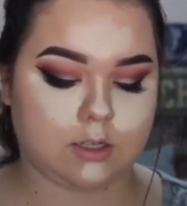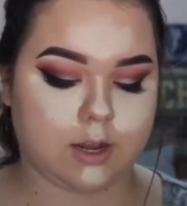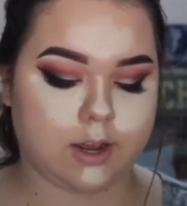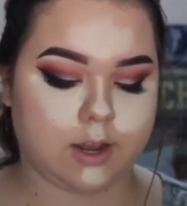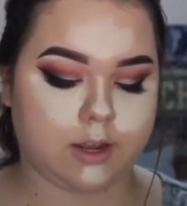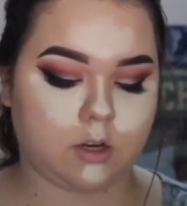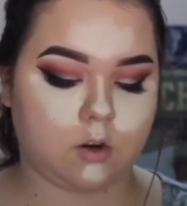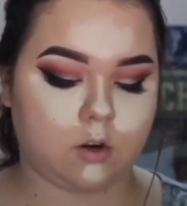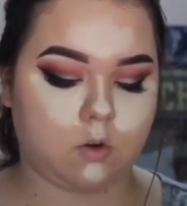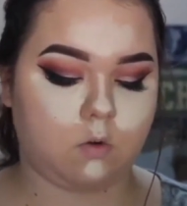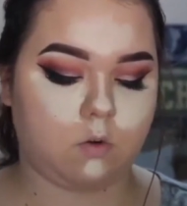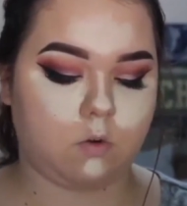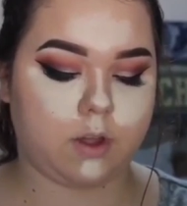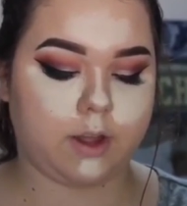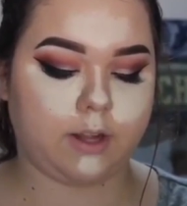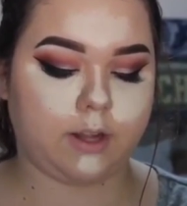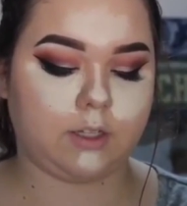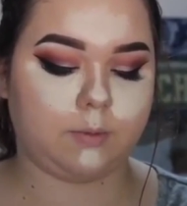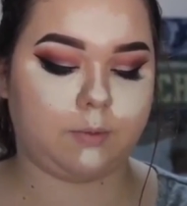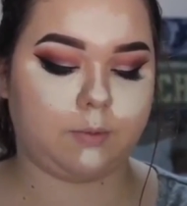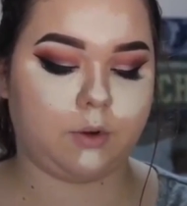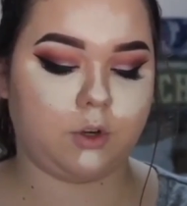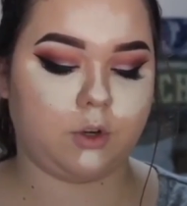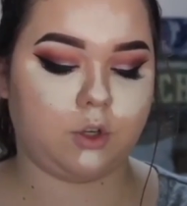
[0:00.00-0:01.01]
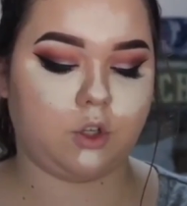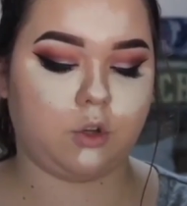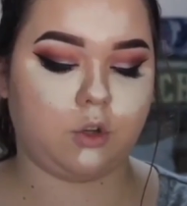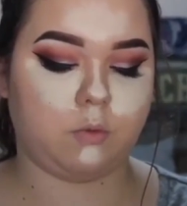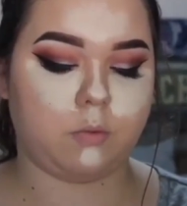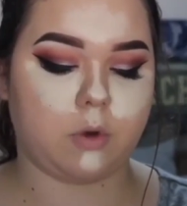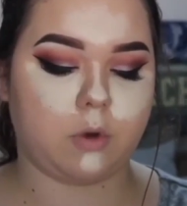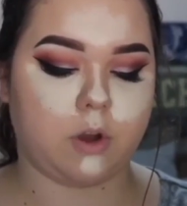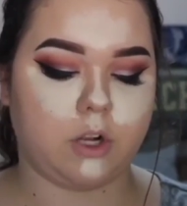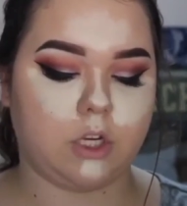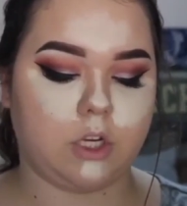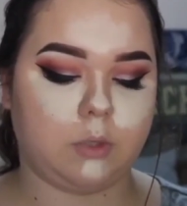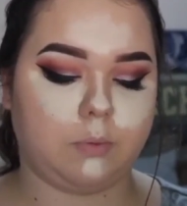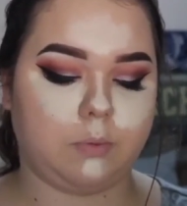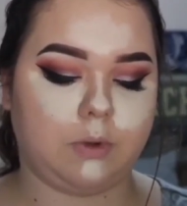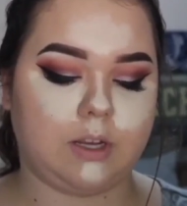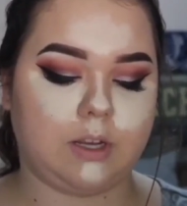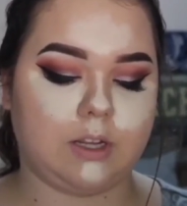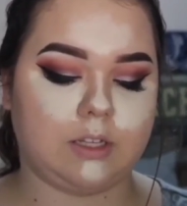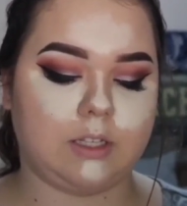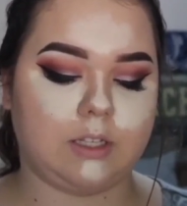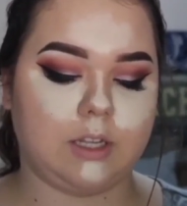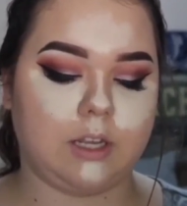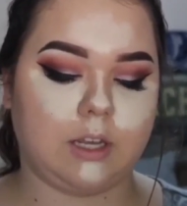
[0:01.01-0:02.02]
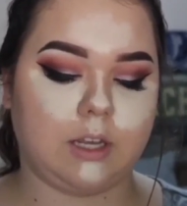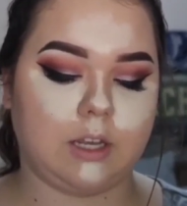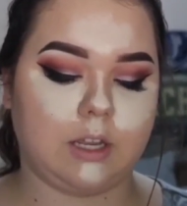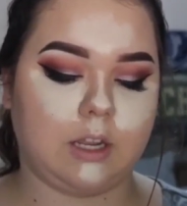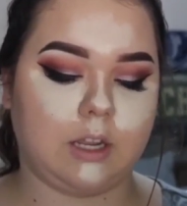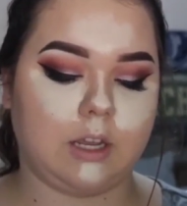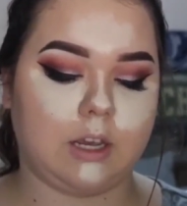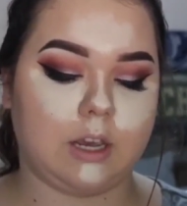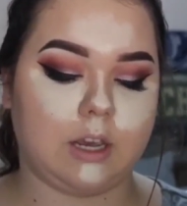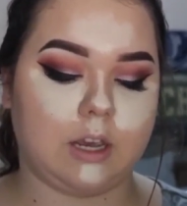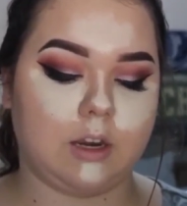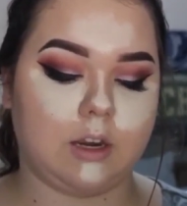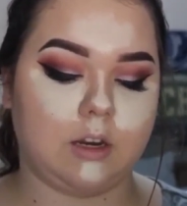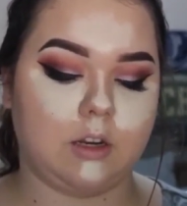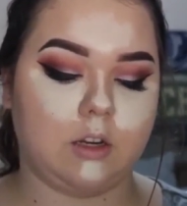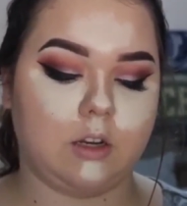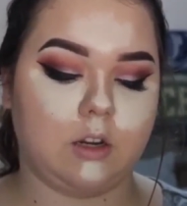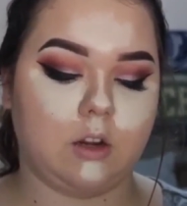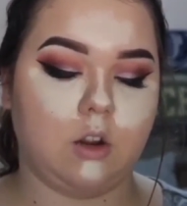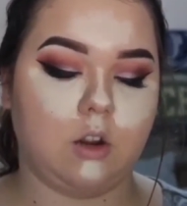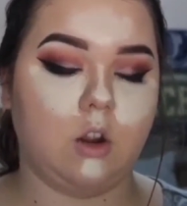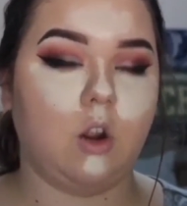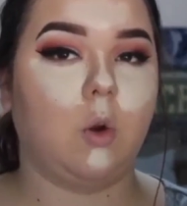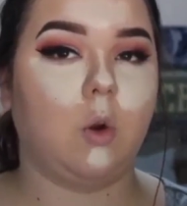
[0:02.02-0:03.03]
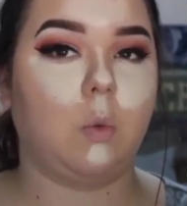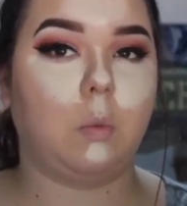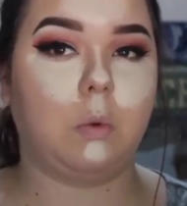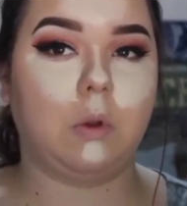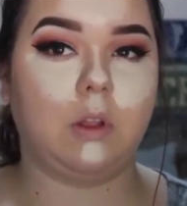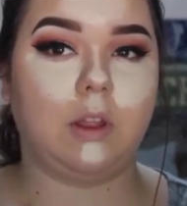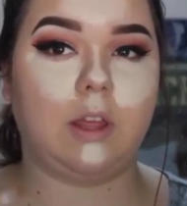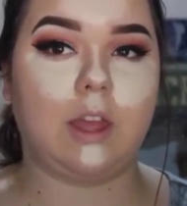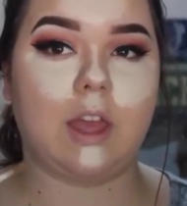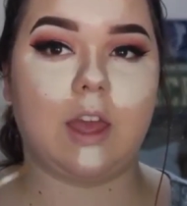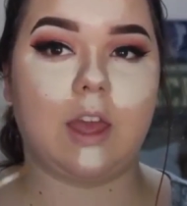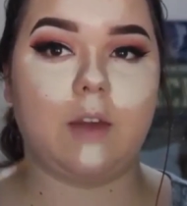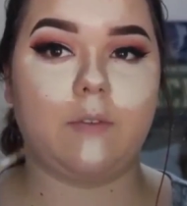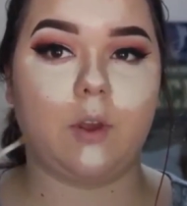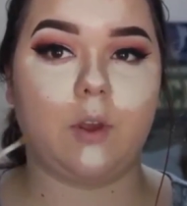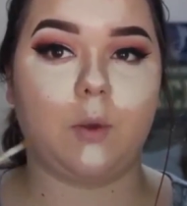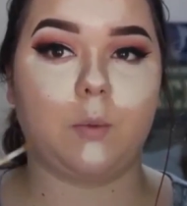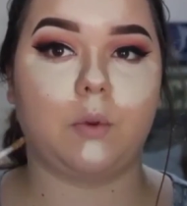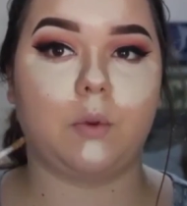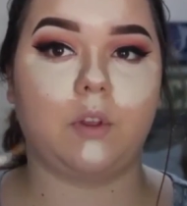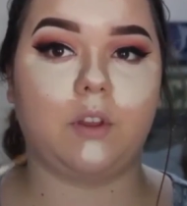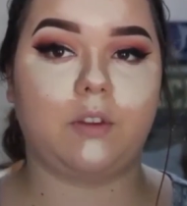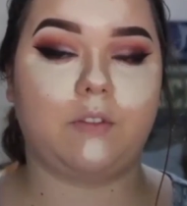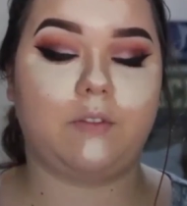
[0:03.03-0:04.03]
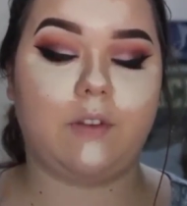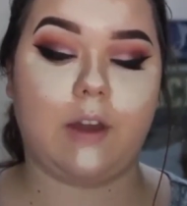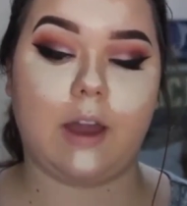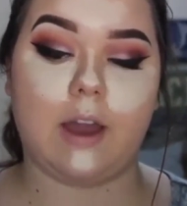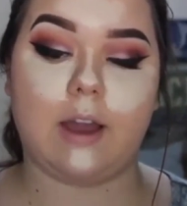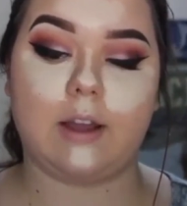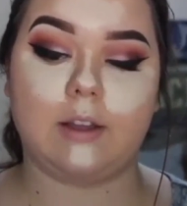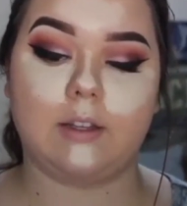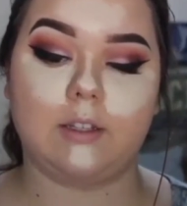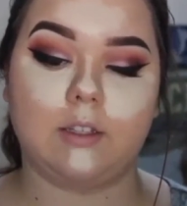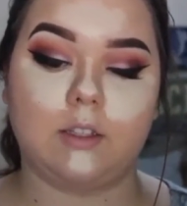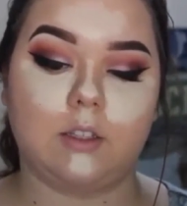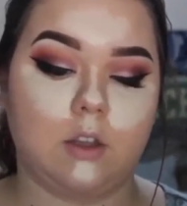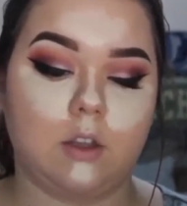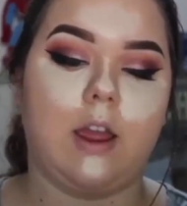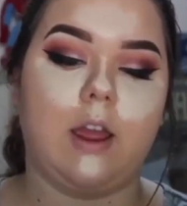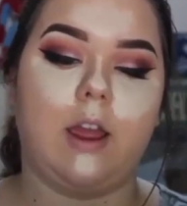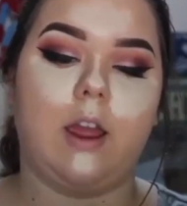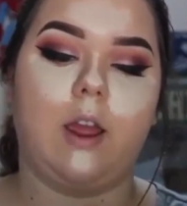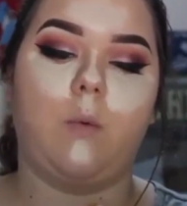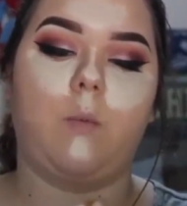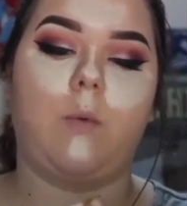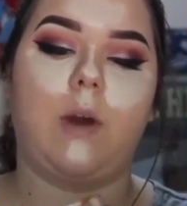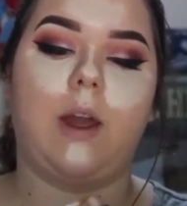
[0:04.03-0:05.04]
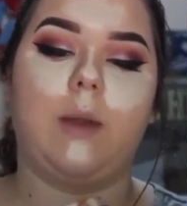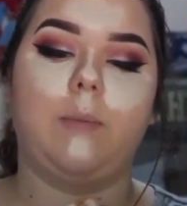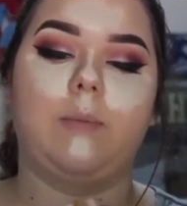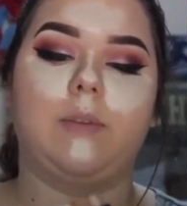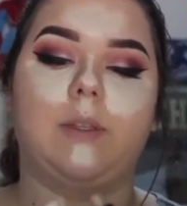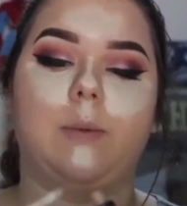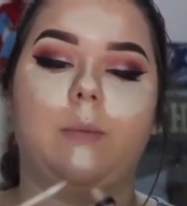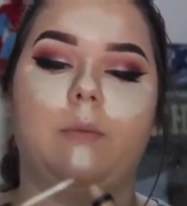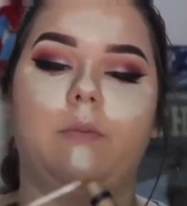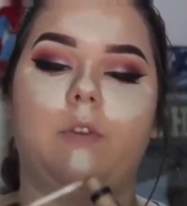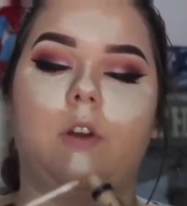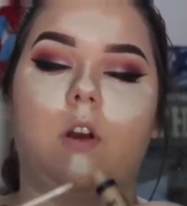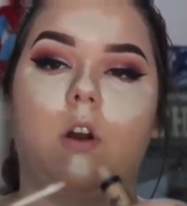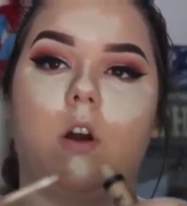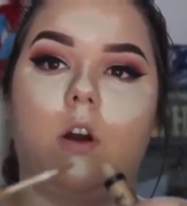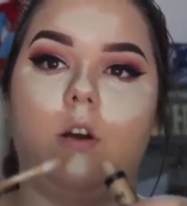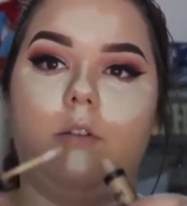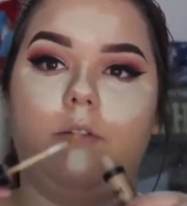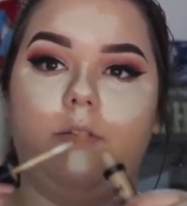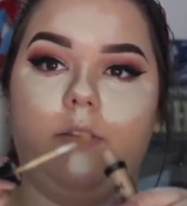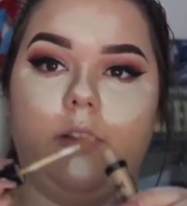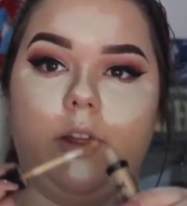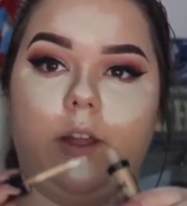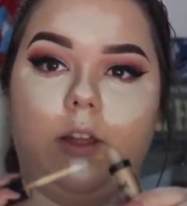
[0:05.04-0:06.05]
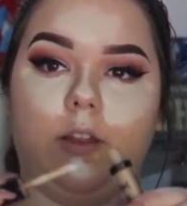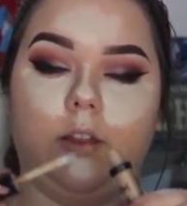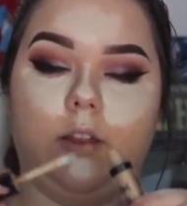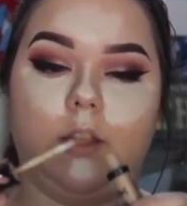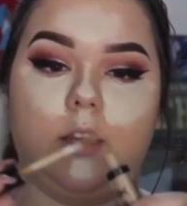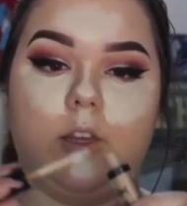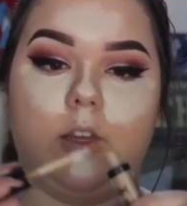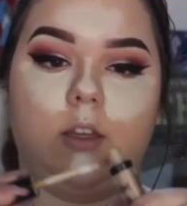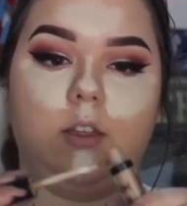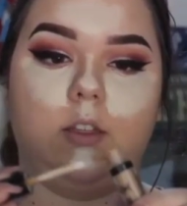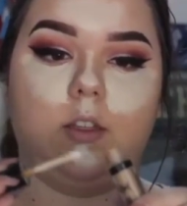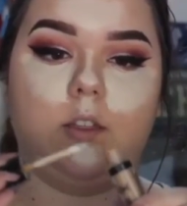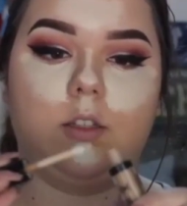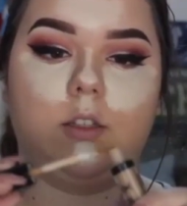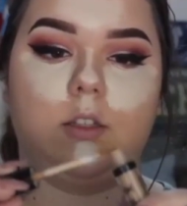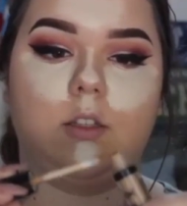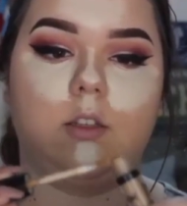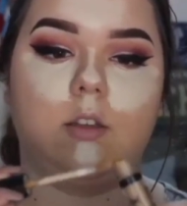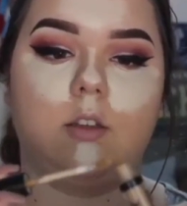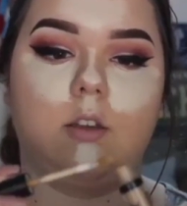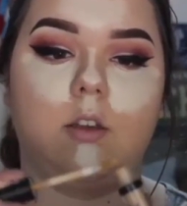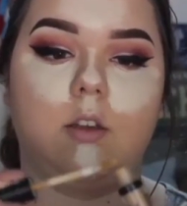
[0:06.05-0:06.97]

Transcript: I don't like to put too much because it can get really heavy really fast. I wipe some of it off like this,